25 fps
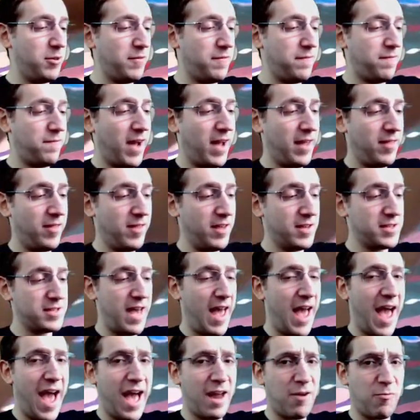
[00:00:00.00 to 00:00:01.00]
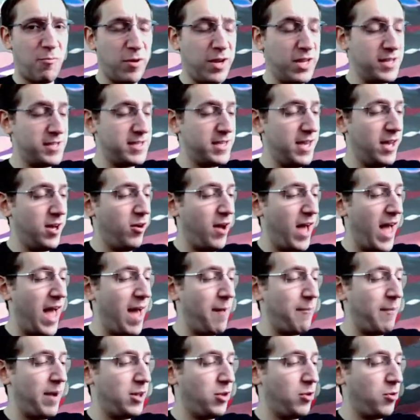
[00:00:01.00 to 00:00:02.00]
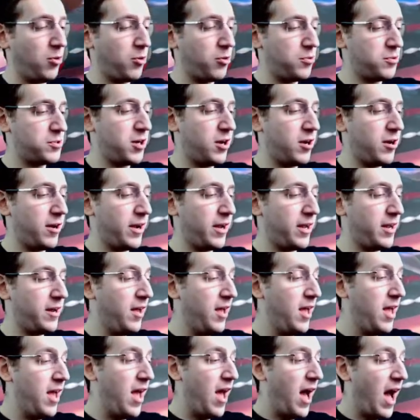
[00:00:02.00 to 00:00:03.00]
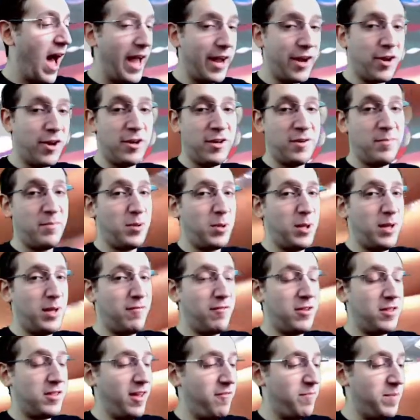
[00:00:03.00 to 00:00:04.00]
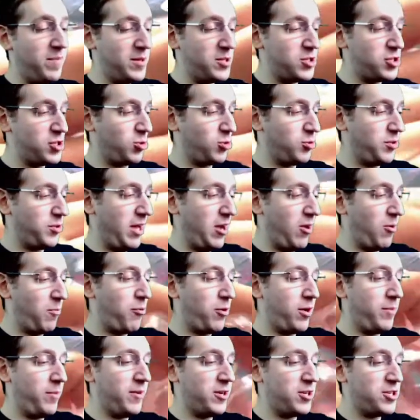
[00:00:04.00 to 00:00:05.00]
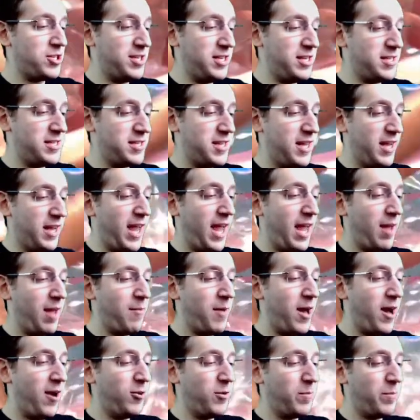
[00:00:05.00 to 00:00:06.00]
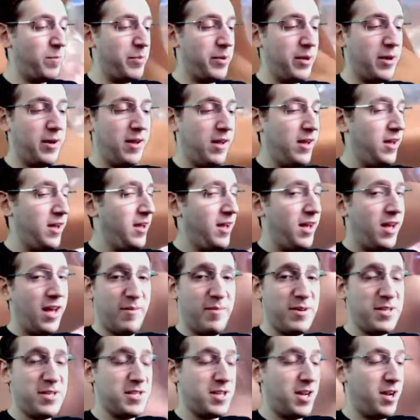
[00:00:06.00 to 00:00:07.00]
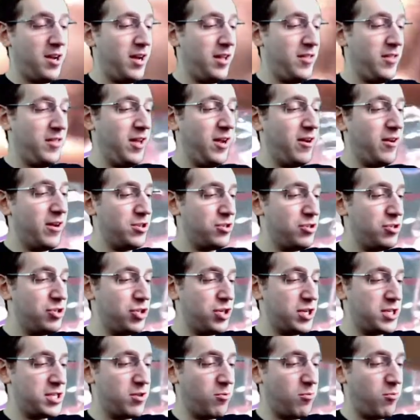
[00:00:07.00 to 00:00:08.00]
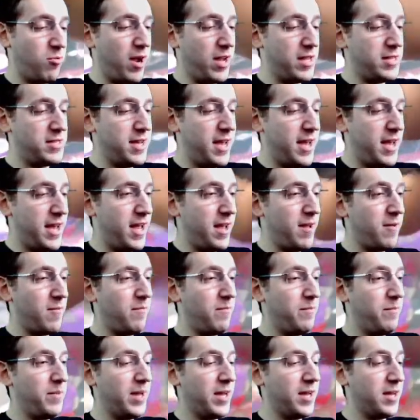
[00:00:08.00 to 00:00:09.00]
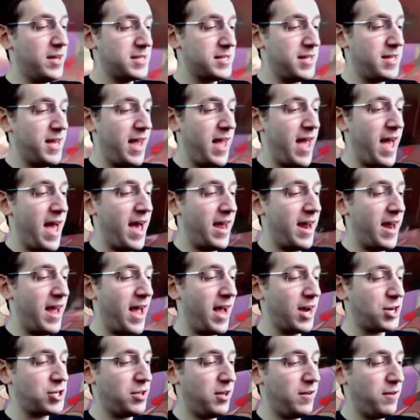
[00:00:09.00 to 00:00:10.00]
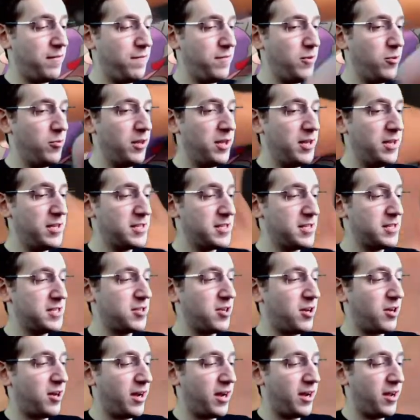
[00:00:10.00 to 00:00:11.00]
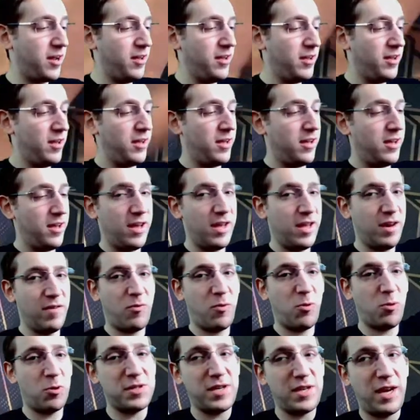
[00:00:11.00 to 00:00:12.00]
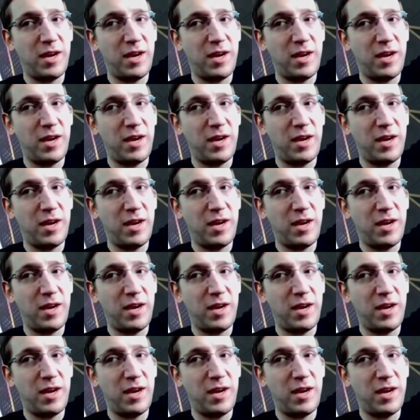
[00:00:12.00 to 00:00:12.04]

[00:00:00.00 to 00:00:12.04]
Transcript: find this at retail at my local Target. I couldn't believe it. They've been sold out pretty much since they came out, but I must have gotten there at just the right day because they had actually a few of these in stock. And of course I